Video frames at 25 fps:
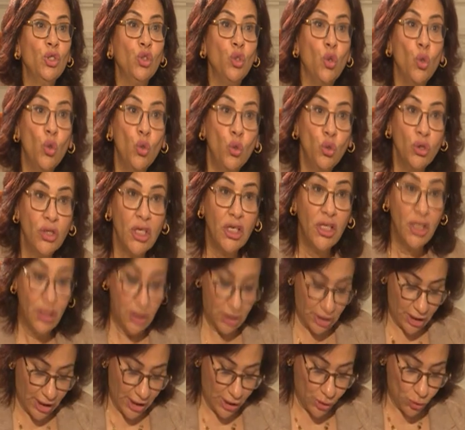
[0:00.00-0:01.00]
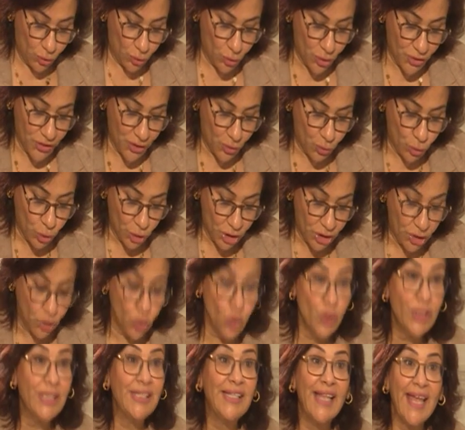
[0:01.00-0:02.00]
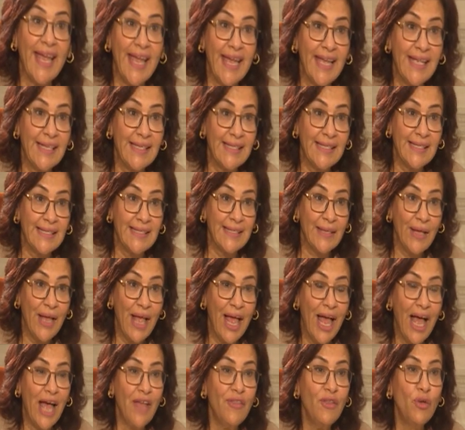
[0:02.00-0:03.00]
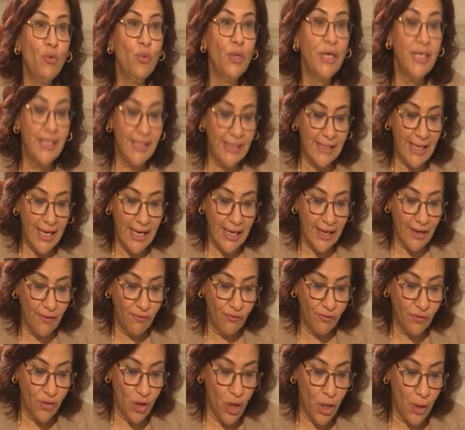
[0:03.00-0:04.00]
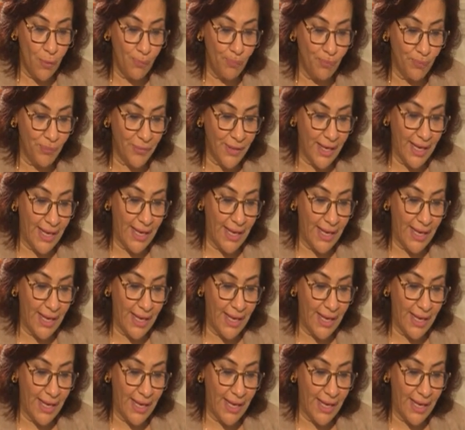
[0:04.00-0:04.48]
oda or the word ustaz. Other words taken from